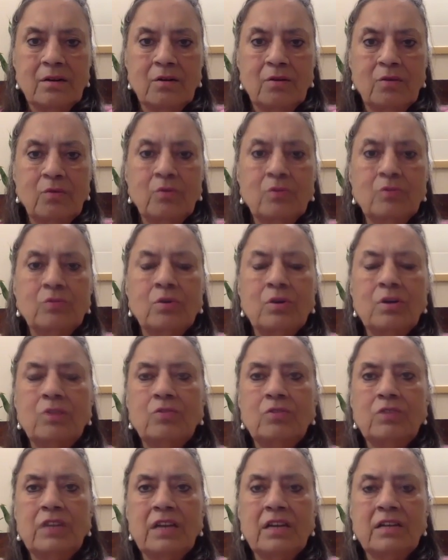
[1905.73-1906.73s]
Who's going
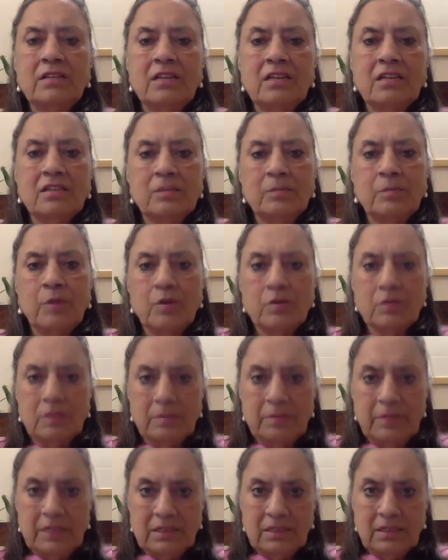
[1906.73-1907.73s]
to take the
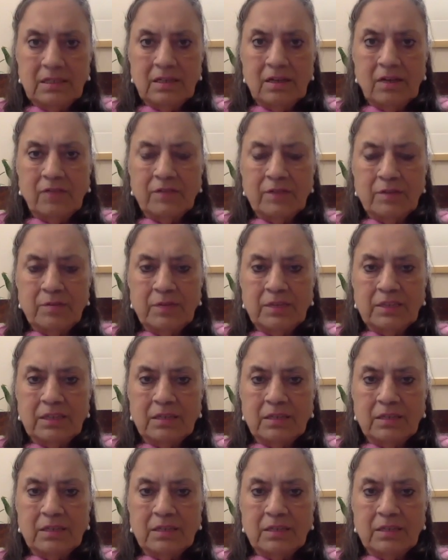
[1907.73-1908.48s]
responsibility of the mother?